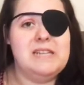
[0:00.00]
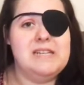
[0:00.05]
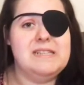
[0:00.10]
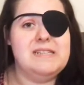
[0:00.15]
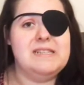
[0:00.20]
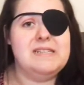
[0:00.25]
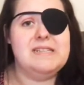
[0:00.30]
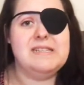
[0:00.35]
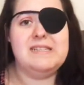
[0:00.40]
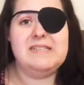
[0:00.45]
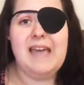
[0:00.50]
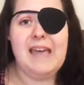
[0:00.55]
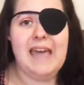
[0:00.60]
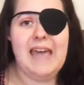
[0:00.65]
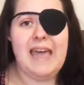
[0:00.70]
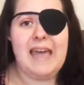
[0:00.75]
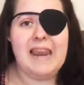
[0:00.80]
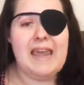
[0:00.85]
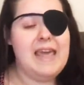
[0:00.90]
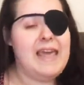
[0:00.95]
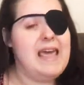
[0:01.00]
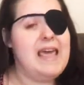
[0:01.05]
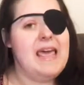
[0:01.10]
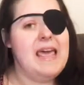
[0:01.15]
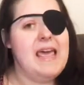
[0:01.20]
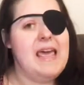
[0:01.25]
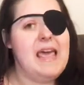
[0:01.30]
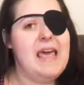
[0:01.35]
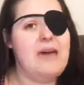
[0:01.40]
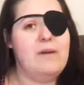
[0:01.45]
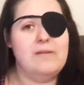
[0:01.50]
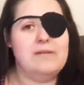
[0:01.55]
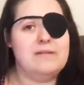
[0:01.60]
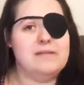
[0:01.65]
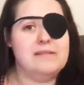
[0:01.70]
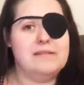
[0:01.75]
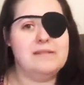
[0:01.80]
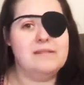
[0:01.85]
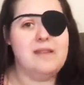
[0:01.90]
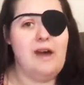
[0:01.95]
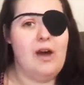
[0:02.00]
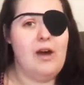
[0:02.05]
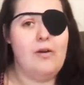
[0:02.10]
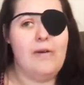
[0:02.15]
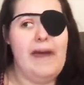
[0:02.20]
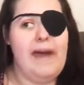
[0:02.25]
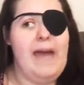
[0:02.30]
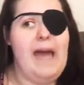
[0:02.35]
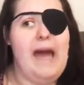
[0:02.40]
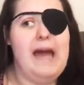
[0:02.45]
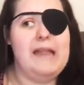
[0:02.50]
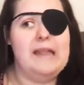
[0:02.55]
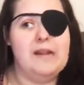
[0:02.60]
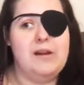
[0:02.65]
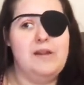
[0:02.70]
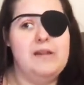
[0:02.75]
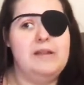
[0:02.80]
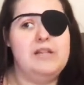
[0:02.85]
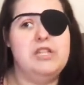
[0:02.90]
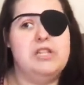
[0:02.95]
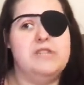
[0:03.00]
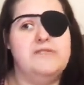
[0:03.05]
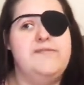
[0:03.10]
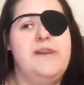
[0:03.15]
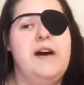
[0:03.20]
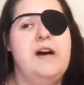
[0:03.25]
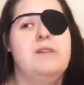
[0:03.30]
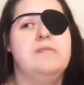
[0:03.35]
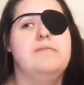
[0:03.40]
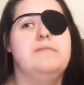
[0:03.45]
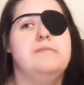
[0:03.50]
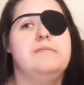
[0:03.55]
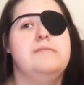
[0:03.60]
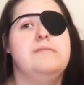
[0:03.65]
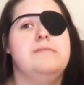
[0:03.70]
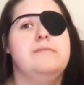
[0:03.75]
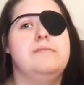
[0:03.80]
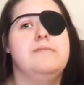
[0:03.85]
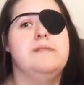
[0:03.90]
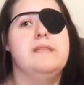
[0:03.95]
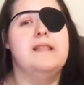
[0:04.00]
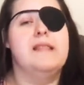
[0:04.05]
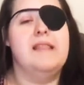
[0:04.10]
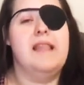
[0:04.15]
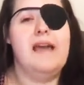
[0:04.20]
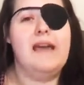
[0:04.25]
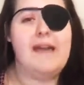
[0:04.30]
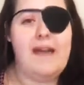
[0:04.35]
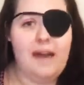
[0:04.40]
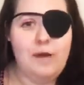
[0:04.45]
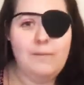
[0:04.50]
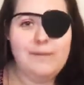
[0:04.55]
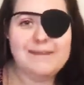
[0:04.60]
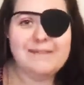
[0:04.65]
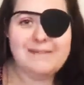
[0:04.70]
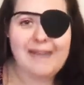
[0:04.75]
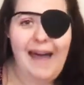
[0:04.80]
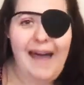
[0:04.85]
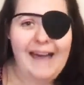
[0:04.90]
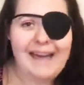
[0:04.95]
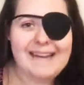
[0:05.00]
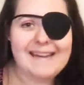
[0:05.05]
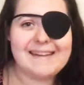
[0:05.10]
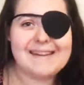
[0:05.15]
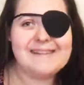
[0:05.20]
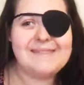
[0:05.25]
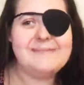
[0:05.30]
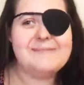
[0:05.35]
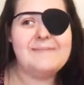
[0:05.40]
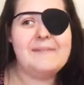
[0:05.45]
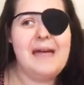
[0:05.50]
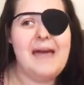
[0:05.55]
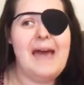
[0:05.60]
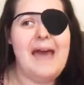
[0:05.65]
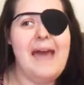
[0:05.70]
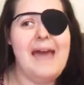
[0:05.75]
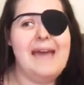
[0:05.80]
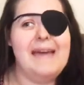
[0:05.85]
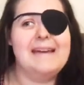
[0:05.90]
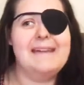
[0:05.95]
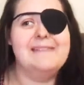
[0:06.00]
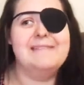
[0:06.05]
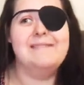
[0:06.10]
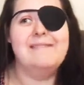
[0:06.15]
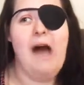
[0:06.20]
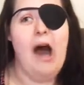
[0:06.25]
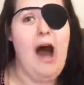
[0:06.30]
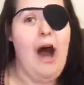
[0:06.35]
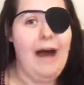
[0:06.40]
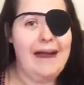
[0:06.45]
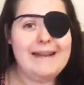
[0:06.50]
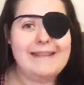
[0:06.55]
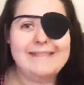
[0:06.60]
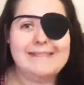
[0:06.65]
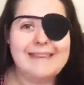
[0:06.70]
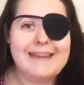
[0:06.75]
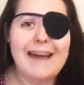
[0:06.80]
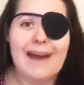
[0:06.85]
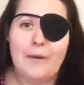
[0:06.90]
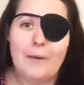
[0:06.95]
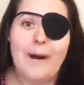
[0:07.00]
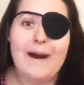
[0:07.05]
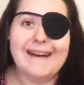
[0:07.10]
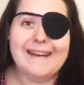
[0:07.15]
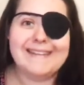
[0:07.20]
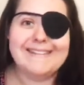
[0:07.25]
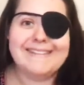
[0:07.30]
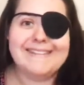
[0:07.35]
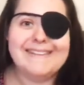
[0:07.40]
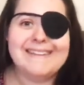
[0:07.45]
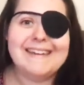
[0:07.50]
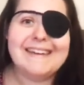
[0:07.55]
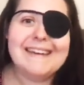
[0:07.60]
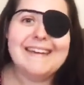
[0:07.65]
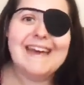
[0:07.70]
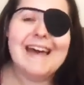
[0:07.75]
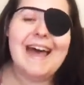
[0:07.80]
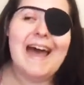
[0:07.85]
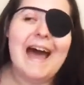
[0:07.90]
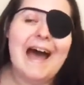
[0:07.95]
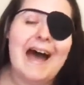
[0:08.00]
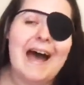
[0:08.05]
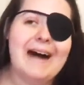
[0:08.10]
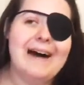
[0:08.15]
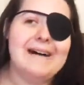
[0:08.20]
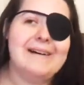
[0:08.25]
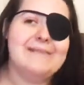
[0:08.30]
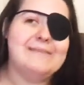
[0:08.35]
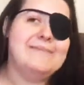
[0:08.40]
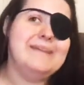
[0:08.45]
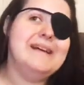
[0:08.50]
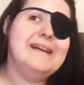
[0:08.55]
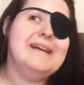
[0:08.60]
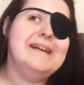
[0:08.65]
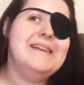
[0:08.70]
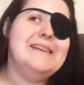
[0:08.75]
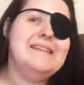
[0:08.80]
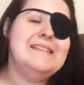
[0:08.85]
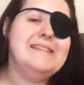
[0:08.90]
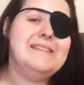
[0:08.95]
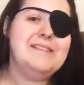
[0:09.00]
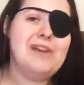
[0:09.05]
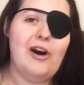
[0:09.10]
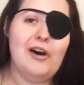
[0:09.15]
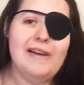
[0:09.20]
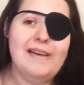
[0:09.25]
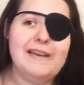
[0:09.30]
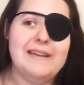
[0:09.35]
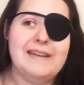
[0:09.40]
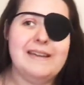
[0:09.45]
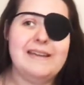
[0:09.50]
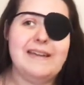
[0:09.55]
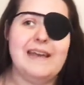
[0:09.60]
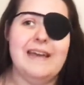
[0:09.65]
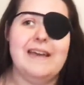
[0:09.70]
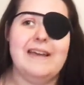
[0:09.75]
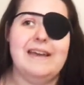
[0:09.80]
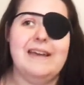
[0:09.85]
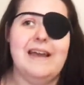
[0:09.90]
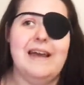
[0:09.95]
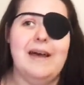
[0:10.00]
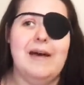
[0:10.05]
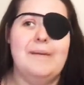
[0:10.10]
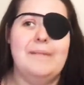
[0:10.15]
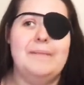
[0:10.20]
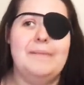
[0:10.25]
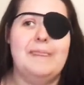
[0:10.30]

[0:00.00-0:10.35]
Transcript: insane. It was not okay. I literally just felt like I was dying. And honestly, I was. Dalton ended up,